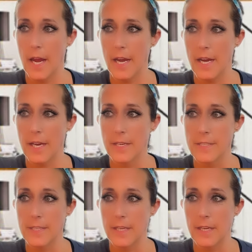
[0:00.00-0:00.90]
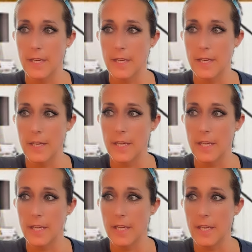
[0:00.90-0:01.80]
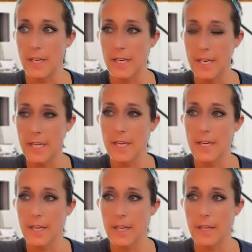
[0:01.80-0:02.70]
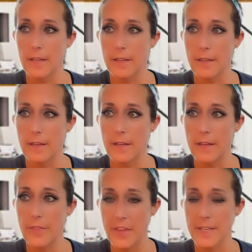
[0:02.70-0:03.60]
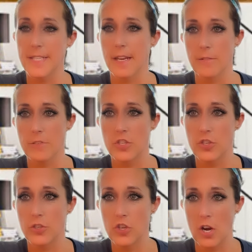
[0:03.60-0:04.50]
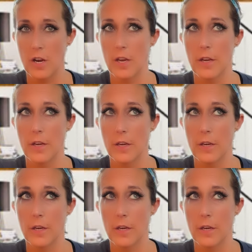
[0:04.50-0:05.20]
And he thinks that it was John,